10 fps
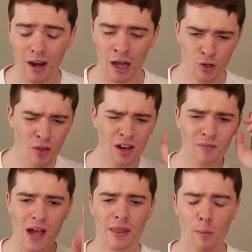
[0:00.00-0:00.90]
I don't think
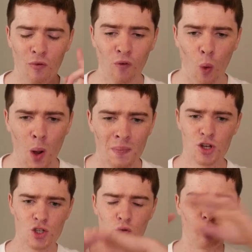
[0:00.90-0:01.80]
I've had it before. It's
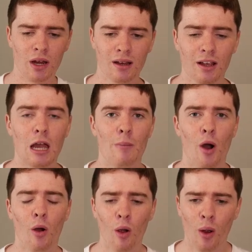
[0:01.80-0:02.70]
just a regular
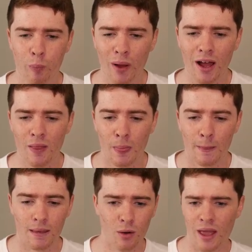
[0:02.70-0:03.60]
Komodo, but
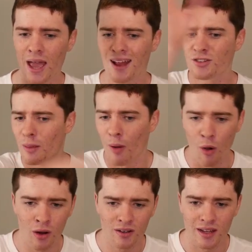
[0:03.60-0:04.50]
it'll add to the
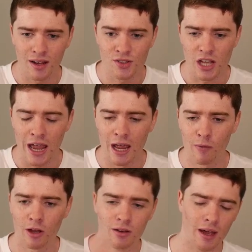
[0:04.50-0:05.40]
Pokedex and
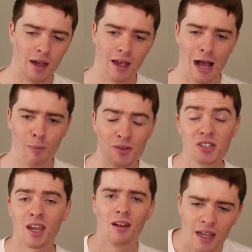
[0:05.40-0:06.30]
it could help us
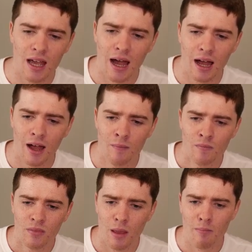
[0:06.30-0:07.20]
get
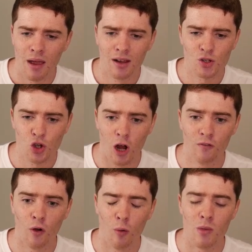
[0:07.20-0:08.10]
the Mega Stone
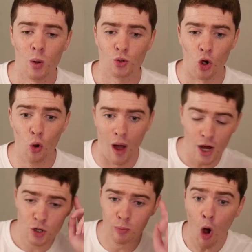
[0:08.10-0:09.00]
for Mewtwo. I
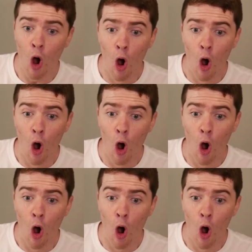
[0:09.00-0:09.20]
should probably...